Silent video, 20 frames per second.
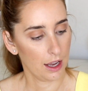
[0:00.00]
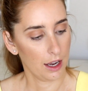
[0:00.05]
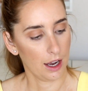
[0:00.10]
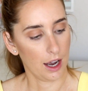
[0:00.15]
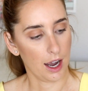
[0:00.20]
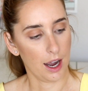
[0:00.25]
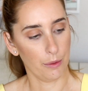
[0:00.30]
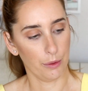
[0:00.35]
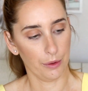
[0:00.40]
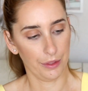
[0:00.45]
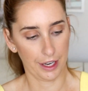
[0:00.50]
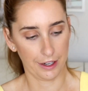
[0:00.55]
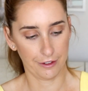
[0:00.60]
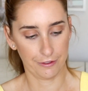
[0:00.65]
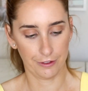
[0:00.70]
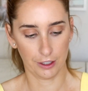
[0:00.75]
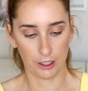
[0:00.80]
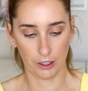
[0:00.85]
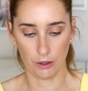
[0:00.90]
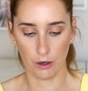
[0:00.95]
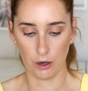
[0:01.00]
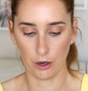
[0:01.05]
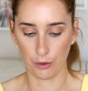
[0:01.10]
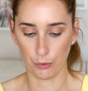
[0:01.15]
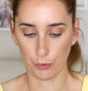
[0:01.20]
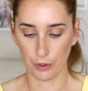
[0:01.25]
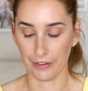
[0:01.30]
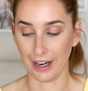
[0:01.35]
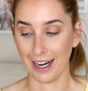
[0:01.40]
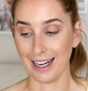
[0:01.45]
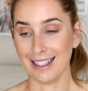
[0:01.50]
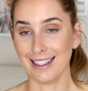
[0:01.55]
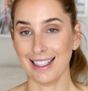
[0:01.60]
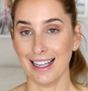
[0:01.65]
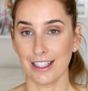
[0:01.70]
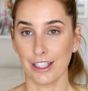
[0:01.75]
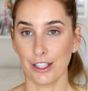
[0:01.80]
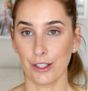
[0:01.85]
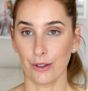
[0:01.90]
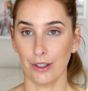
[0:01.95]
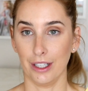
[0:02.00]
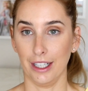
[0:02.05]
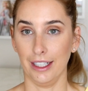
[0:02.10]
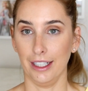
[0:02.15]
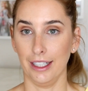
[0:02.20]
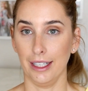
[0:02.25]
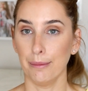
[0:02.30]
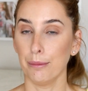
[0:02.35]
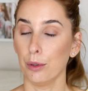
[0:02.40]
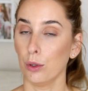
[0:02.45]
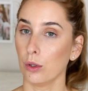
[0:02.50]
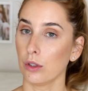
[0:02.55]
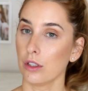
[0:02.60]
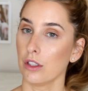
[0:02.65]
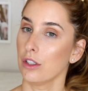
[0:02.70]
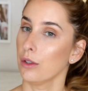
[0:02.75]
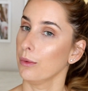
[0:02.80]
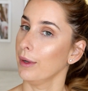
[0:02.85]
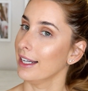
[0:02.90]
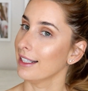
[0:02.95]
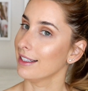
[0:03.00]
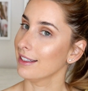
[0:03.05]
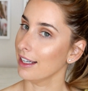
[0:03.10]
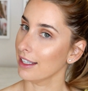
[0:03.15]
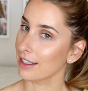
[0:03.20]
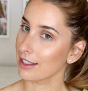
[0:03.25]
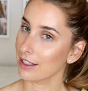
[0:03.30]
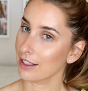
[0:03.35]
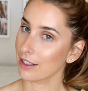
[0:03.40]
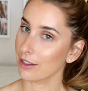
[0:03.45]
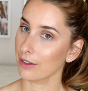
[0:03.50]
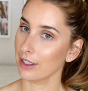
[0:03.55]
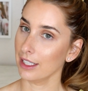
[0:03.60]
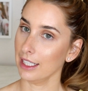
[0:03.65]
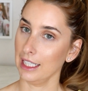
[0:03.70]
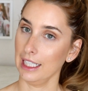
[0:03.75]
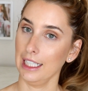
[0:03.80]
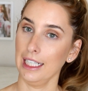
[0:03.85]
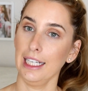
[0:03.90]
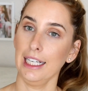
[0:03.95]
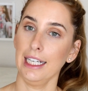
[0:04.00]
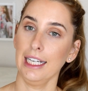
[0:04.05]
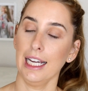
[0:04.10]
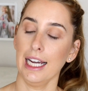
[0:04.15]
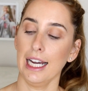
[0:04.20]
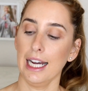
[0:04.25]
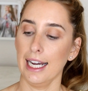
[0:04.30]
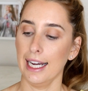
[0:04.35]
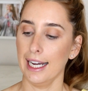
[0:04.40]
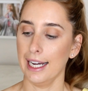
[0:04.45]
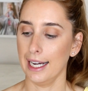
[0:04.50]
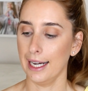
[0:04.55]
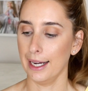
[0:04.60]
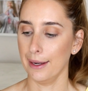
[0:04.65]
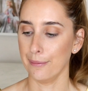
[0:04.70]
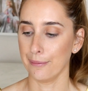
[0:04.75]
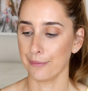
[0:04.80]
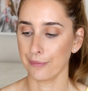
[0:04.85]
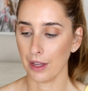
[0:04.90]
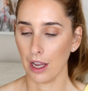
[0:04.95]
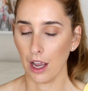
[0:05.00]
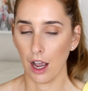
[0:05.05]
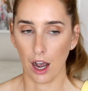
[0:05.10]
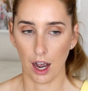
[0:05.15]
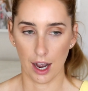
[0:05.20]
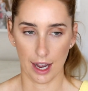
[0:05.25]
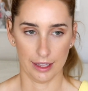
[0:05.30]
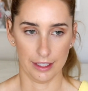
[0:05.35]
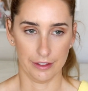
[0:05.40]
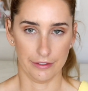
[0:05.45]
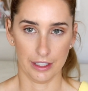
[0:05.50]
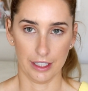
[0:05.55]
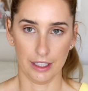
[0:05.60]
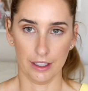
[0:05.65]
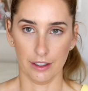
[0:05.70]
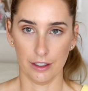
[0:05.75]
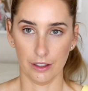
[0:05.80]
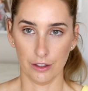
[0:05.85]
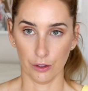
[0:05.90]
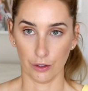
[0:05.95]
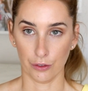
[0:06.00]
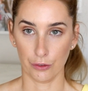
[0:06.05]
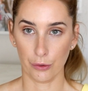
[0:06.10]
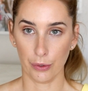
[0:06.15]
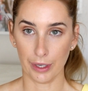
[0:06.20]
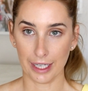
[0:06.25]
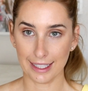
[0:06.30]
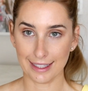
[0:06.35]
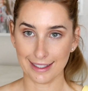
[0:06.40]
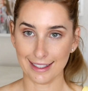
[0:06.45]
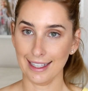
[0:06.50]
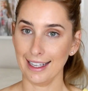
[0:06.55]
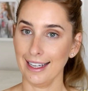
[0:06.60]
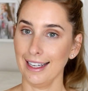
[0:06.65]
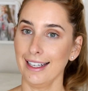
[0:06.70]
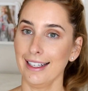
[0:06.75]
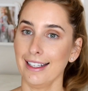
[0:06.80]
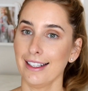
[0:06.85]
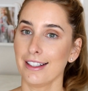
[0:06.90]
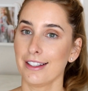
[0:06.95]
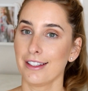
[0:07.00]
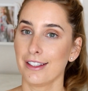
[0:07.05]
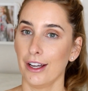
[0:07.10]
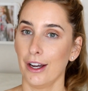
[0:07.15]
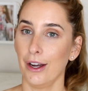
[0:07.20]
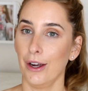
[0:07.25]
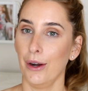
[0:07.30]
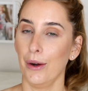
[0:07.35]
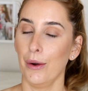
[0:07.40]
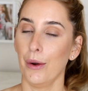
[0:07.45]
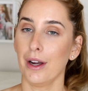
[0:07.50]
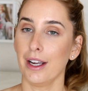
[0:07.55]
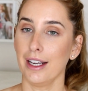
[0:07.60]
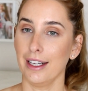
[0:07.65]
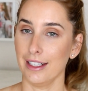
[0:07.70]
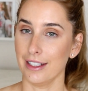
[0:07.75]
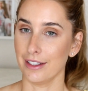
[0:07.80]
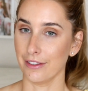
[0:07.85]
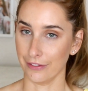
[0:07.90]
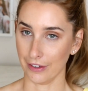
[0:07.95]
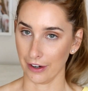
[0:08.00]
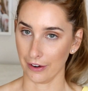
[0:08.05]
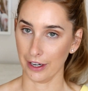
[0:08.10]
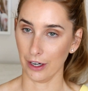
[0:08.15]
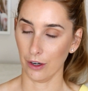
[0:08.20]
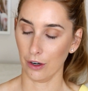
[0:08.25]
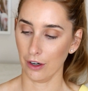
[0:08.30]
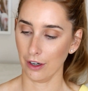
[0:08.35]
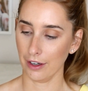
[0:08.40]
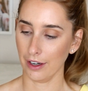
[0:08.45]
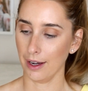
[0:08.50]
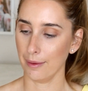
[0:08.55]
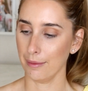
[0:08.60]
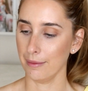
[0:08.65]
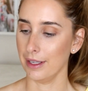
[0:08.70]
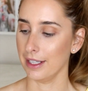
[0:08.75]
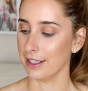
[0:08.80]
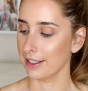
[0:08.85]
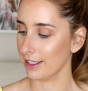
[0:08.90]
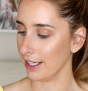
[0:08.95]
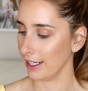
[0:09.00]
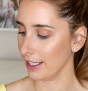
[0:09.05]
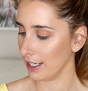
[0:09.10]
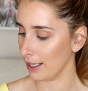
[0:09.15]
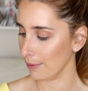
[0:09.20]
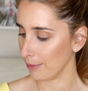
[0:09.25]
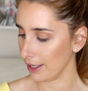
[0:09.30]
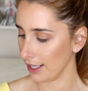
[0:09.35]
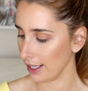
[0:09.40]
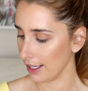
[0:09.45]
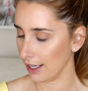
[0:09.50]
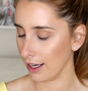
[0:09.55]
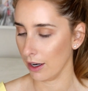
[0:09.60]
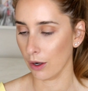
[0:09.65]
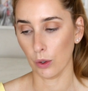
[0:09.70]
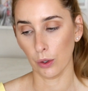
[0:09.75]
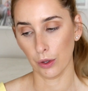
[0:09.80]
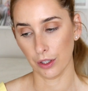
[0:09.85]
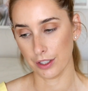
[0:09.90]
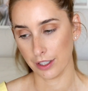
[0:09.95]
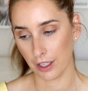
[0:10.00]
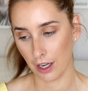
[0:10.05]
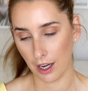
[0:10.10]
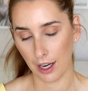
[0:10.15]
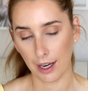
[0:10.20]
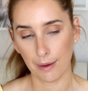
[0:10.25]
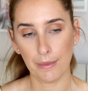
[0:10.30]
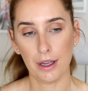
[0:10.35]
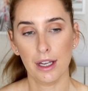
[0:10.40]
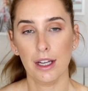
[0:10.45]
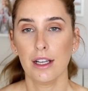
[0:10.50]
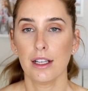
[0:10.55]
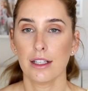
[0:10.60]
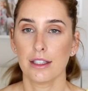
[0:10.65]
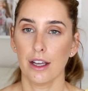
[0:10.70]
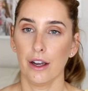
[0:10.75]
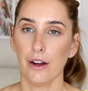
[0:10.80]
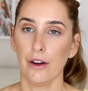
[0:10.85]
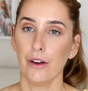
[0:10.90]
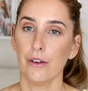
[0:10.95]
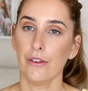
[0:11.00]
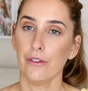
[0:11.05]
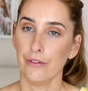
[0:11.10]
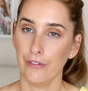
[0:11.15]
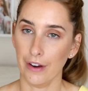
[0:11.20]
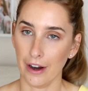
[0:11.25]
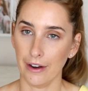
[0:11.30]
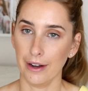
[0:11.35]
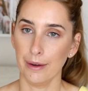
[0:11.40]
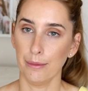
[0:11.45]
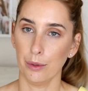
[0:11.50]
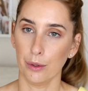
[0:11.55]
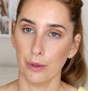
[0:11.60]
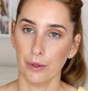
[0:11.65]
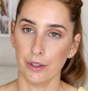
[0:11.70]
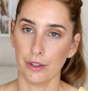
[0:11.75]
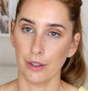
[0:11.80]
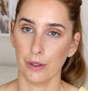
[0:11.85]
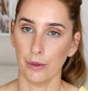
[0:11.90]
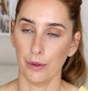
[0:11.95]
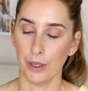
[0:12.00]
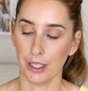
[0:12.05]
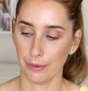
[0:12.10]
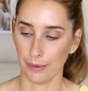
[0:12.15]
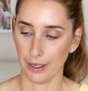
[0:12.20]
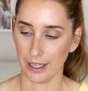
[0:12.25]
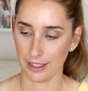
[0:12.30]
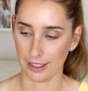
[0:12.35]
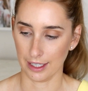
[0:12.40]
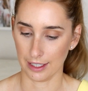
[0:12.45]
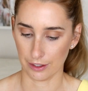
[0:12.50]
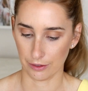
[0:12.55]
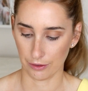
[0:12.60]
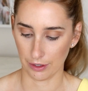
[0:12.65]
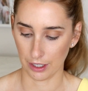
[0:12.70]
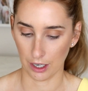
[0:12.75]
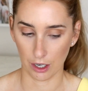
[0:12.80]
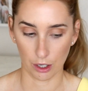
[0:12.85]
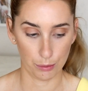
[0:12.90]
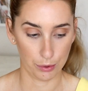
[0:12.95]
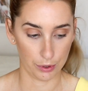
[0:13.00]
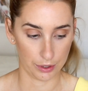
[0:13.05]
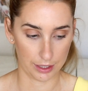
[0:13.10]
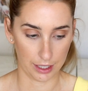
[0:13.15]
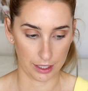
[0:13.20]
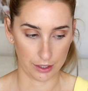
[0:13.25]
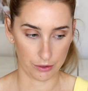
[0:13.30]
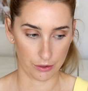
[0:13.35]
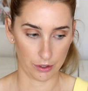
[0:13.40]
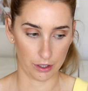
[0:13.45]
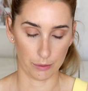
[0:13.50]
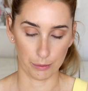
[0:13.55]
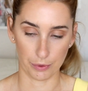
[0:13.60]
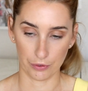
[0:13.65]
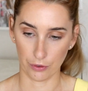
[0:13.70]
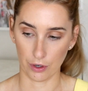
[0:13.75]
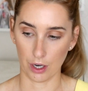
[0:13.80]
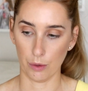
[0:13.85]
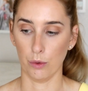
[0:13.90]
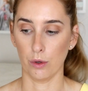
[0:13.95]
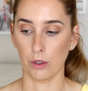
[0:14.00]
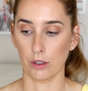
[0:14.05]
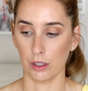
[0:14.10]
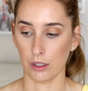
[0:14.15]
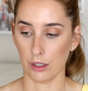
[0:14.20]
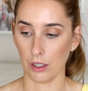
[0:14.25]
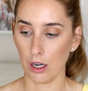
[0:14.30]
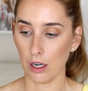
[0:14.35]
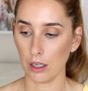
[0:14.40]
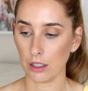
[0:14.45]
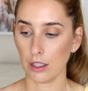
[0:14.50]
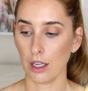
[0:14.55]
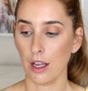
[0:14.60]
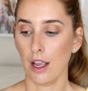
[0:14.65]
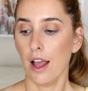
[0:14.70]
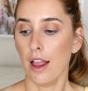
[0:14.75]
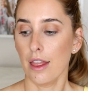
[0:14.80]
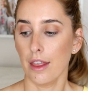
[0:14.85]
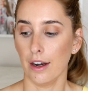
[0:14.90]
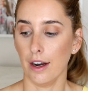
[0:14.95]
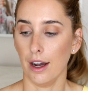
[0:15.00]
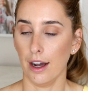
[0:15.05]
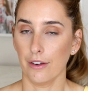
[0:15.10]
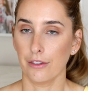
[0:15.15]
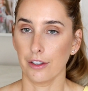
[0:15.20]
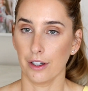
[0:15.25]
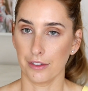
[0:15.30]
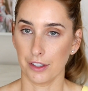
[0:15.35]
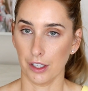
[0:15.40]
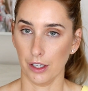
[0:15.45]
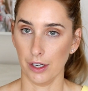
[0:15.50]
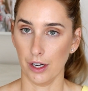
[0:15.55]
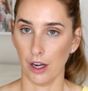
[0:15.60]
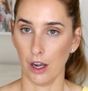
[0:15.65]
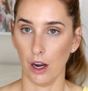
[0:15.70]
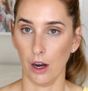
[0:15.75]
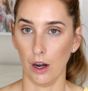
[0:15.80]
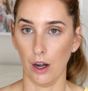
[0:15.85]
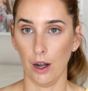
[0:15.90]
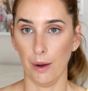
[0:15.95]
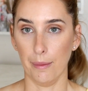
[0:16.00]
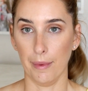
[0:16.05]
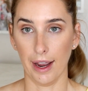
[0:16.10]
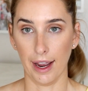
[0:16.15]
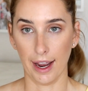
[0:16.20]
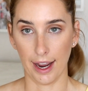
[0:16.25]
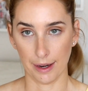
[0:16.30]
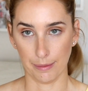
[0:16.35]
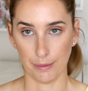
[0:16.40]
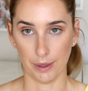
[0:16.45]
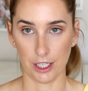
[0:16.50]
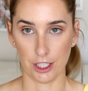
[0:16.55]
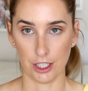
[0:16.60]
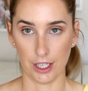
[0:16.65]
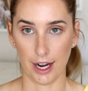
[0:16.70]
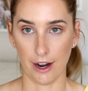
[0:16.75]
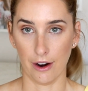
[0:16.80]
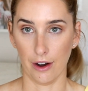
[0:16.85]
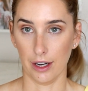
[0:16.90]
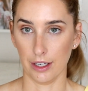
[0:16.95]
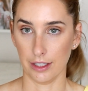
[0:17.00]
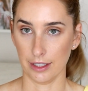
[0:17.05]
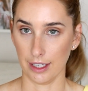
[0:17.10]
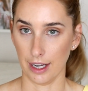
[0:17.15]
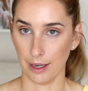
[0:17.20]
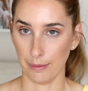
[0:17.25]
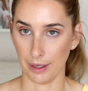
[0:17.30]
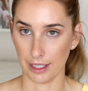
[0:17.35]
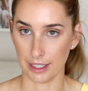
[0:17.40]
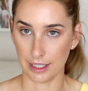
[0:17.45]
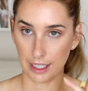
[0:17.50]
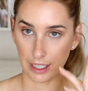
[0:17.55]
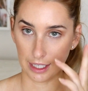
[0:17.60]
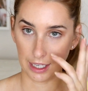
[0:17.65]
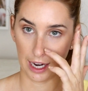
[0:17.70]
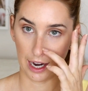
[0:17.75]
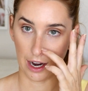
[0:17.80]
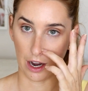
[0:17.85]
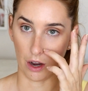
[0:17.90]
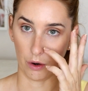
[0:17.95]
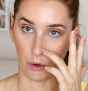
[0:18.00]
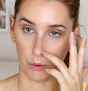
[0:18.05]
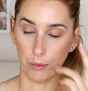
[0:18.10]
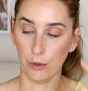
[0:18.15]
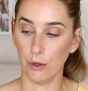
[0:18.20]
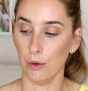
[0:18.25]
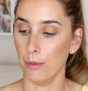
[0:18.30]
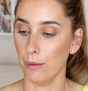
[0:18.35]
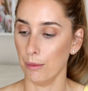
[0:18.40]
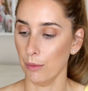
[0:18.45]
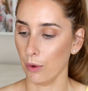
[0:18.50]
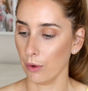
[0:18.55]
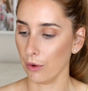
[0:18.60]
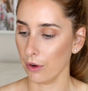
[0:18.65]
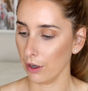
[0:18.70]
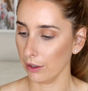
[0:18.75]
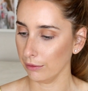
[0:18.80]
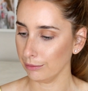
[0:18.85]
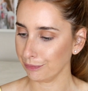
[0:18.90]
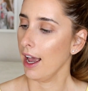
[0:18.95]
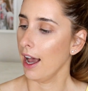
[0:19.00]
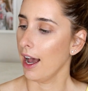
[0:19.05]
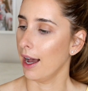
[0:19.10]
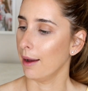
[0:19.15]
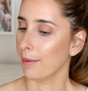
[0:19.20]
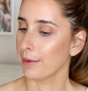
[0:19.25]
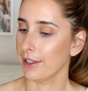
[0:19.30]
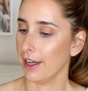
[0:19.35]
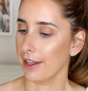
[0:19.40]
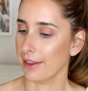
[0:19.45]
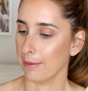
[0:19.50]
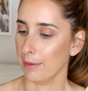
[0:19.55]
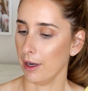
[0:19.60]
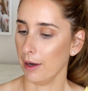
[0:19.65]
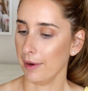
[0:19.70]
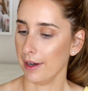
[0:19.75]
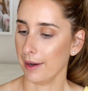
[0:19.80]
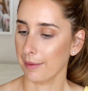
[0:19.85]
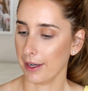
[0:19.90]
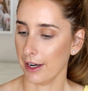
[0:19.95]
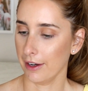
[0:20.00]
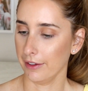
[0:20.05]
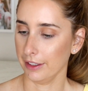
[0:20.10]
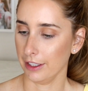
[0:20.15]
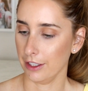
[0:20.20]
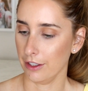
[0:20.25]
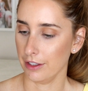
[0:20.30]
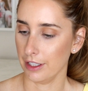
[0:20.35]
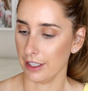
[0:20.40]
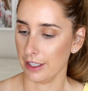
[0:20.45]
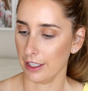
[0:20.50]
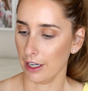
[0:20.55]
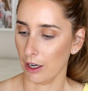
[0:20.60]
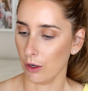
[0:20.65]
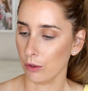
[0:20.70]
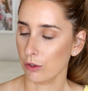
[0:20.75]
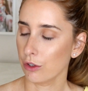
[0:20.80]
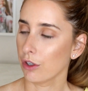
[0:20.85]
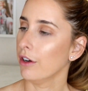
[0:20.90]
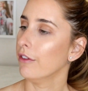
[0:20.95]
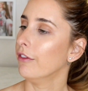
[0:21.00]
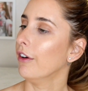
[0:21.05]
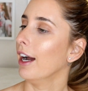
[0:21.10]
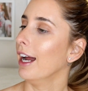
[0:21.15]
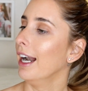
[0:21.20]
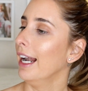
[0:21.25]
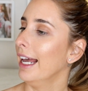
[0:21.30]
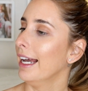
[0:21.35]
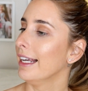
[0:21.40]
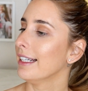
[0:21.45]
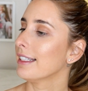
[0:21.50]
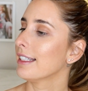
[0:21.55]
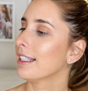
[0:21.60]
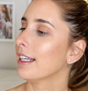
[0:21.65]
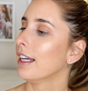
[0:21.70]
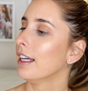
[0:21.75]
I will then follow on with a sunscreen. Important to wear sunscreen. I live in North Queensland, so it is very hot up and sunny up here all the time. So very important to always wear sunscreen. I'll put sunscreen on before I walk the dogs. Then after I've gotten home, had my shower and started my skincare, I will put more on. So at the moment I'm currently using the Ultraviolet